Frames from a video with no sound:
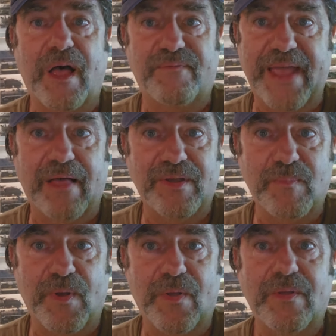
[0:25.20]

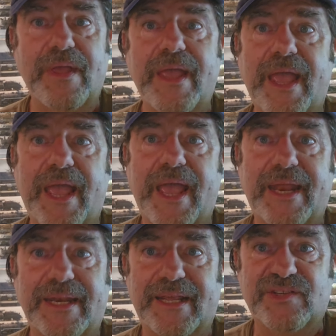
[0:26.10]
valuable
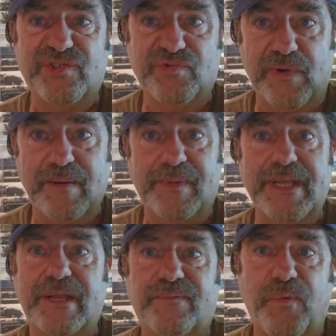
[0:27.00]
and extremely
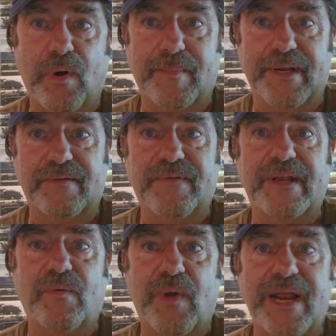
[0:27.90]
informative.
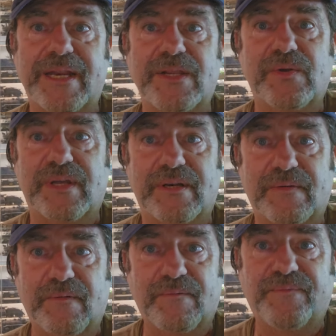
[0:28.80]
And the way that you can
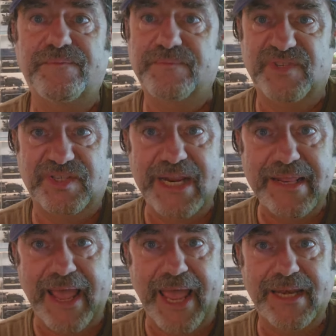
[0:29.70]
see
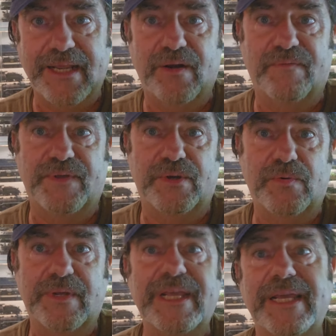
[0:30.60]
that interview
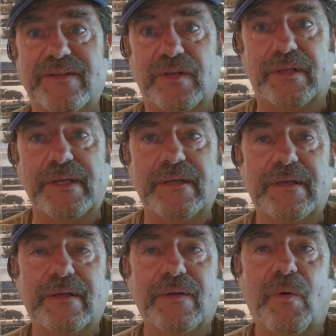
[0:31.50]
easily
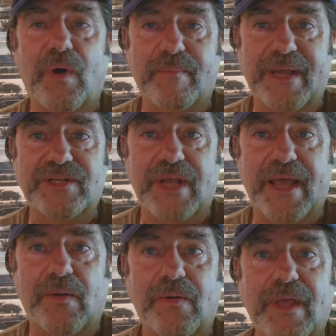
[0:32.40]
on my
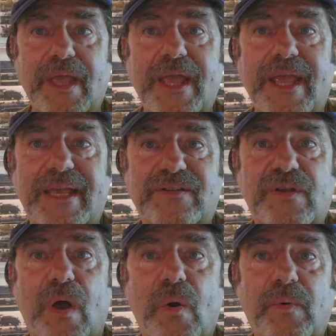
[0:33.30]
channel is
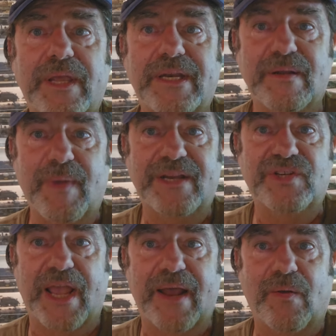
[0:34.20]
go into my
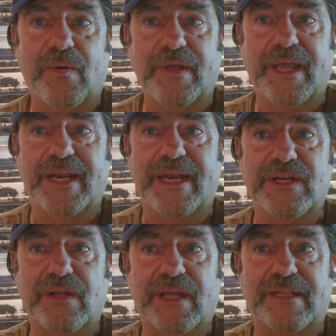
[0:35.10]
channel, and
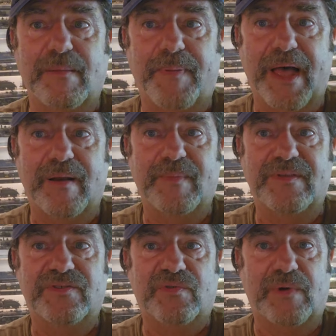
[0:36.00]
then at the bottom of
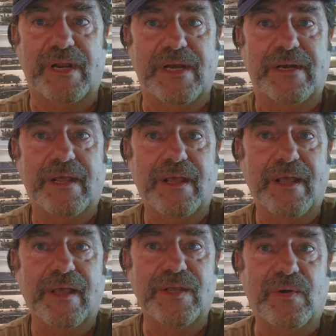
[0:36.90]
the screen
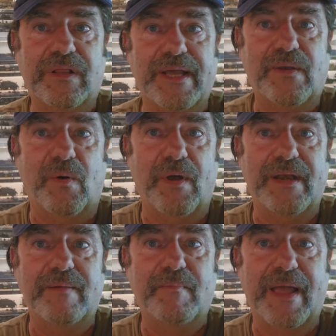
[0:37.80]
you click
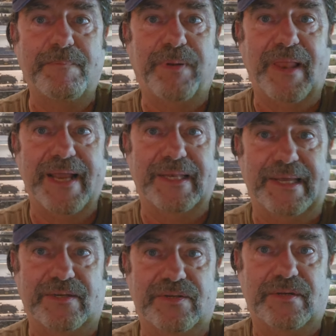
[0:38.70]
on my
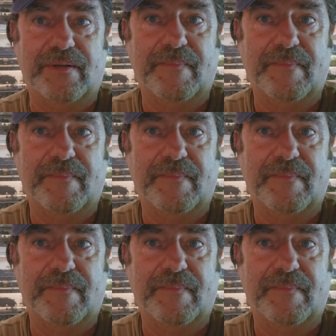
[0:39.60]
playlist,